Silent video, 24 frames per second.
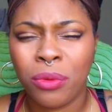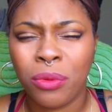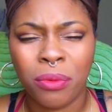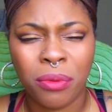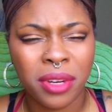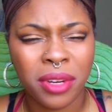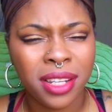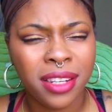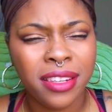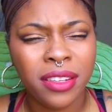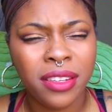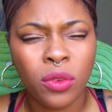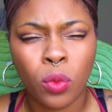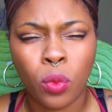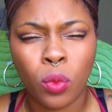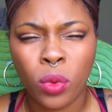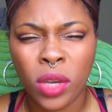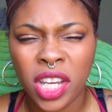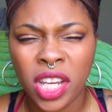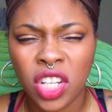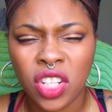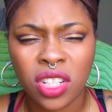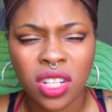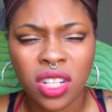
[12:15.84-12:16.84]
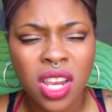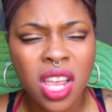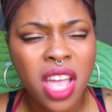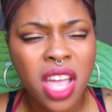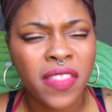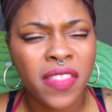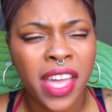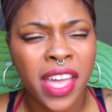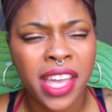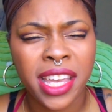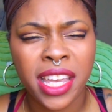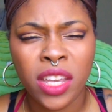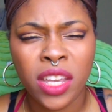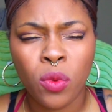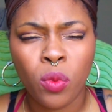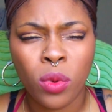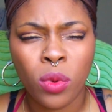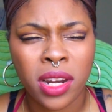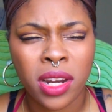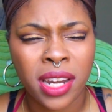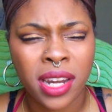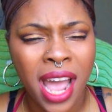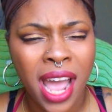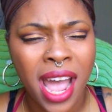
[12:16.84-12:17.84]
really wish that it
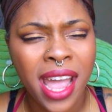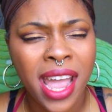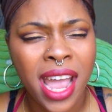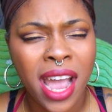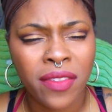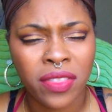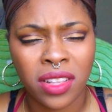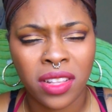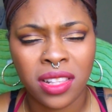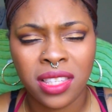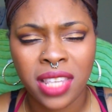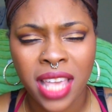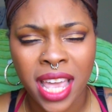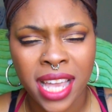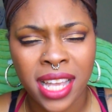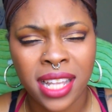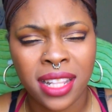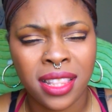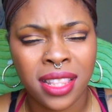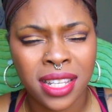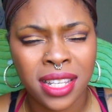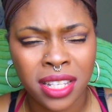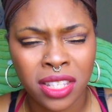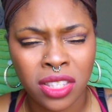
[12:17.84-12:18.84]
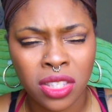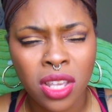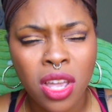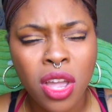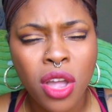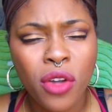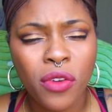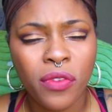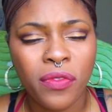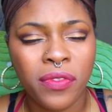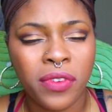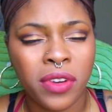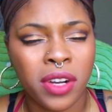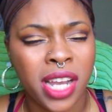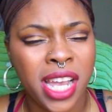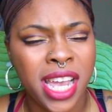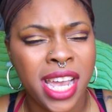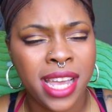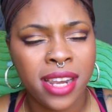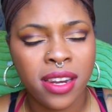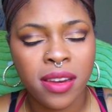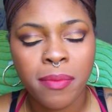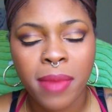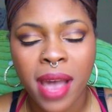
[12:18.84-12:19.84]
would not have to take this for
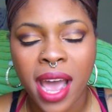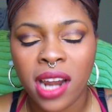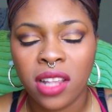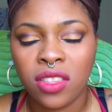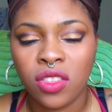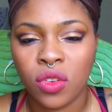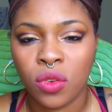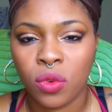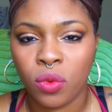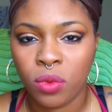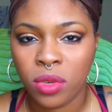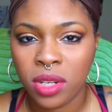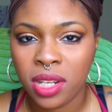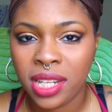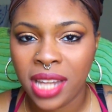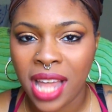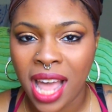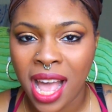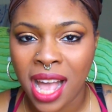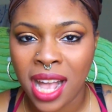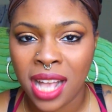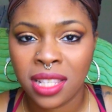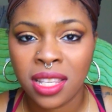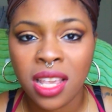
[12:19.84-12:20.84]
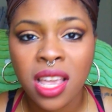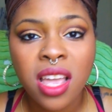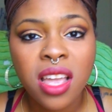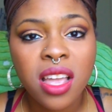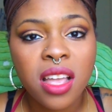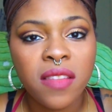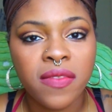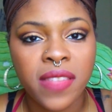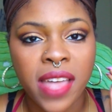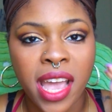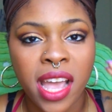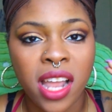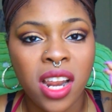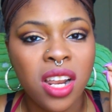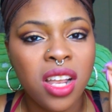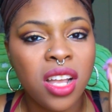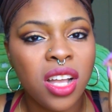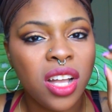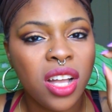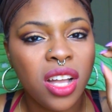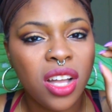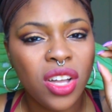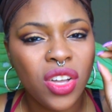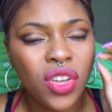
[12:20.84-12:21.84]
anybody to realize that
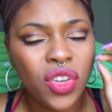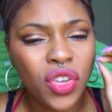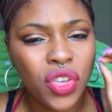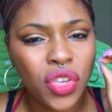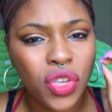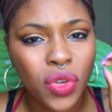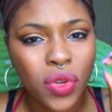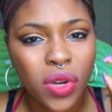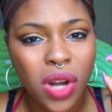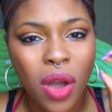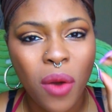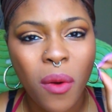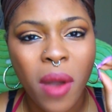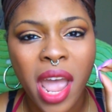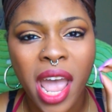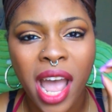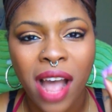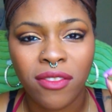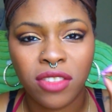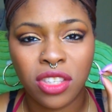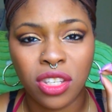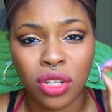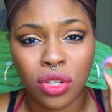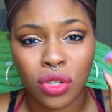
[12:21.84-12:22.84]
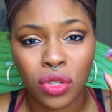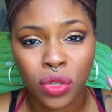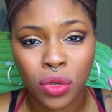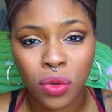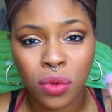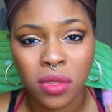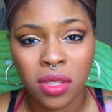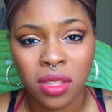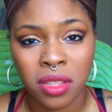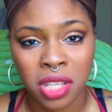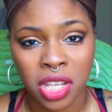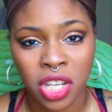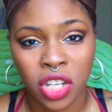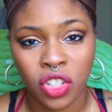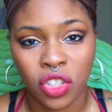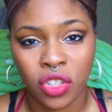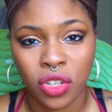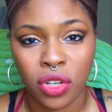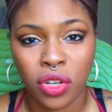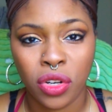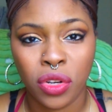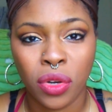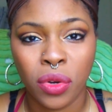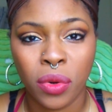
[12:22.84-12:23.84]
you don't have to do the things
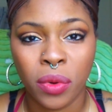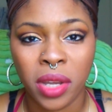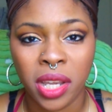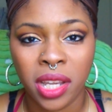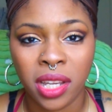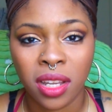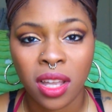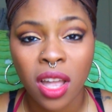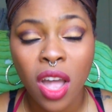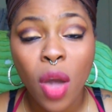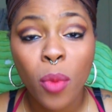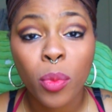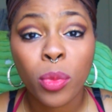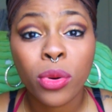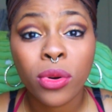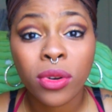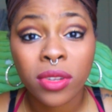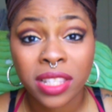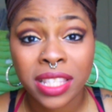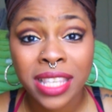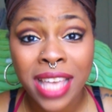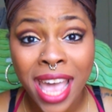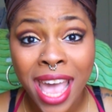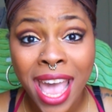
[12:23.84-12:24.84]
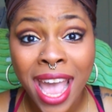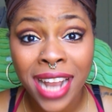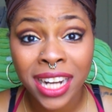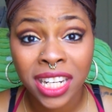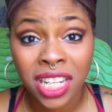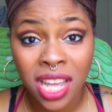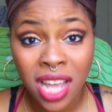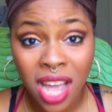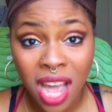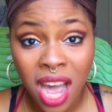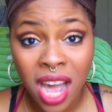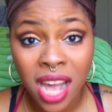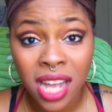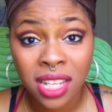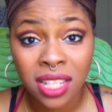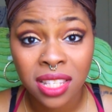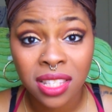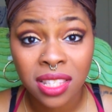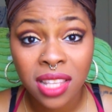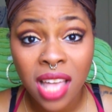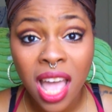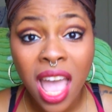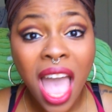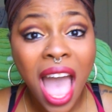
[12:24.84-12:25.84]
you're doing. Protect us.
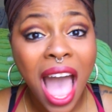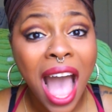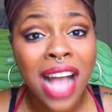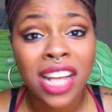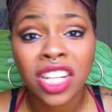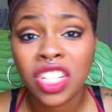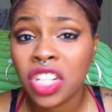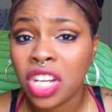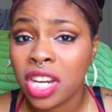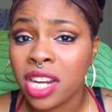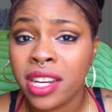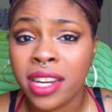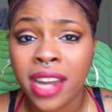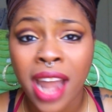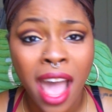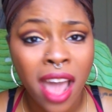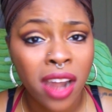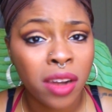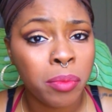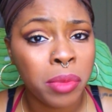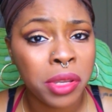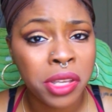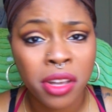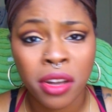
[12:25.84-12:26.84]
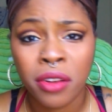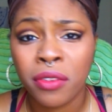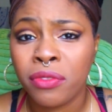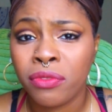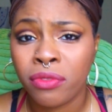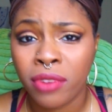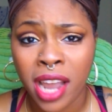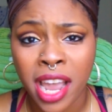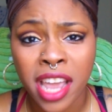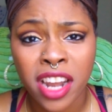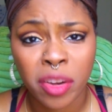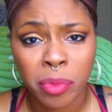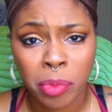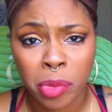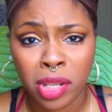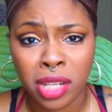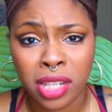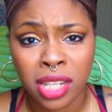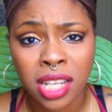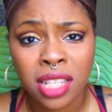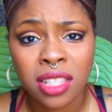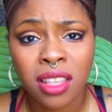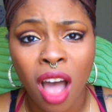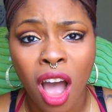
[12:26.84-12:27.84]
I should not be afraid of
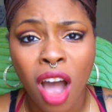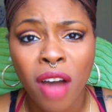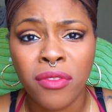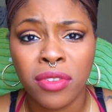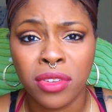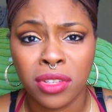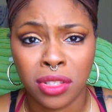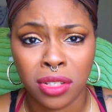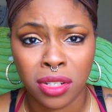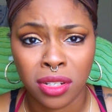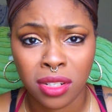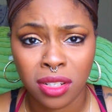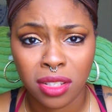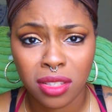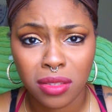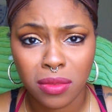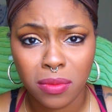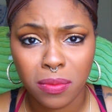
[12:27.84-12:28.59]
police officers.